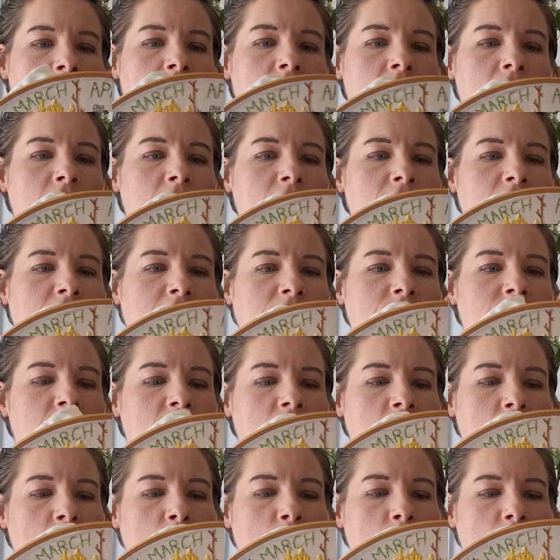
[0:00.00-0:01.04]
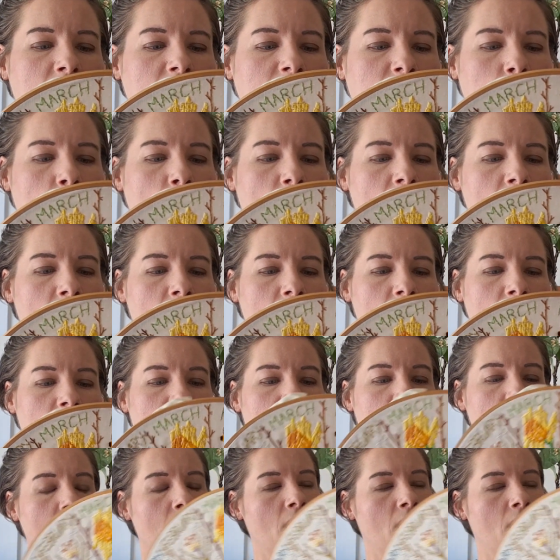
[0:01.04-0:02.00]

in this video as well.